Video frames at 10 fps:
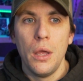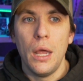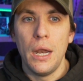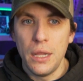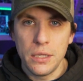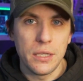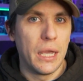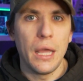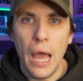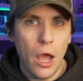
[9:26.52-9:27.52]
And it's
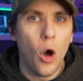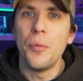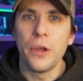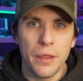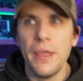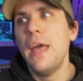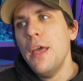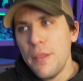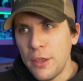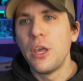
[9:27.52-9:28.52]
like, I hope that
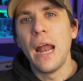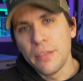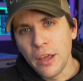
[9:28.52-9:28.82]
then you get out